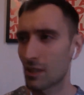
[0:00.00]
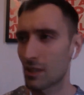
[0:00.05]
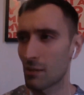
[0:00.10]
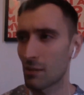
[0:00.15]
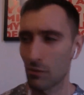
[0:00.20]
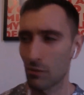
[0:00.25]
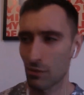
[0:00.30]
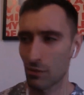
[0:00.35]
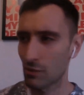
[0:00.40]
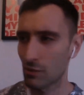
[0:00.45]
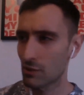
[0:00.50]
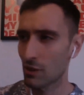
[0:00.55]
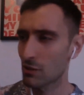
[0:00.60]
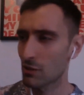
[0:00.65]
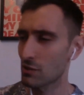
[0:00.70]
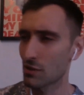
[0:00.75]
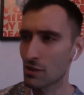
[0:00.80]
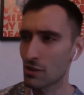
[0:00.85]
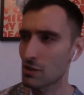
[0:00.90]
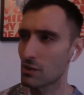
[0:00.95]
there's
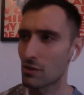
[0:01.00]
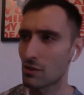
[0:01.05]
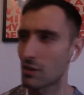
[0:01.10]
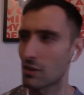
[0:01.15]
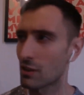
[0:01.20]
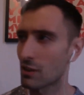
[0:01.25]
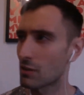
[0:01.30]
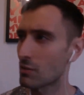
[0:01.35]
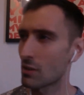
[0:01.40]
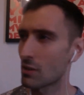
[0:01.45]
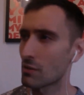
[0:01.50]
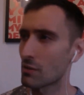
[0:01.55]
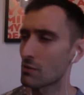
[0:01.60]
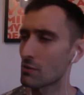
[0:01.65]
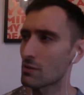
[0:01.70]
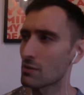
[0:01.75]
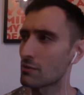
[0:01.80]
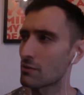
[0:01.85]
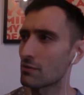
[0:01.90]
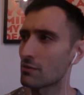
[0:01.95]
lots of these kind of
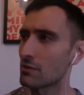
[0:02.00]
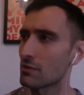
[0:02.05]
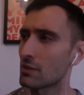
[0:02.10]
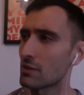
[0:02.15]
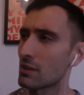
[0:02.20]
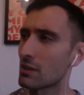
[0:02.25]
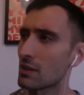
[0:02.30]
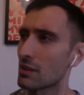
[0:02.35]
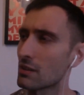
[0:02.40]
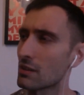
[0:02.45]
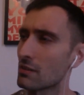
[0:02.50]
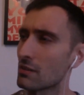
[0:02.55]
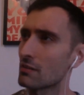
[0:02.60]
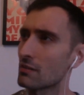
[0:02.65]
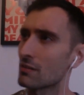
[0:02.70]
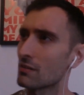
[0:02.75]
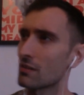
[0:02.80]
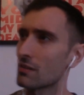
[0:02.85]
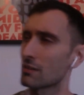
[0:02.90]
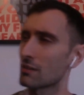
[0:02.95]
quotes of like
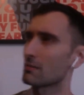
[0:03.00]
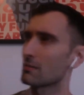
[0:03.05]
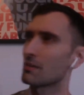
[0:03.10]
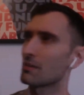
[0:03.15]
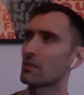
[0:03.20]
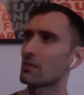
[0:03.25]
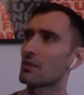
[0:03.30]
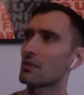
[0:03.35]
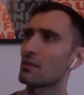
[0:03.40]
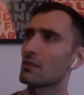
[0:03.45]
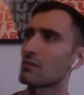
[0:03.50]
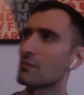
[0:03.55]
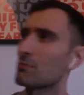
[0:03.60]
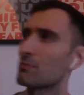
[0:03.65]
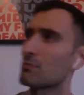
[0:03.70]
I don't know,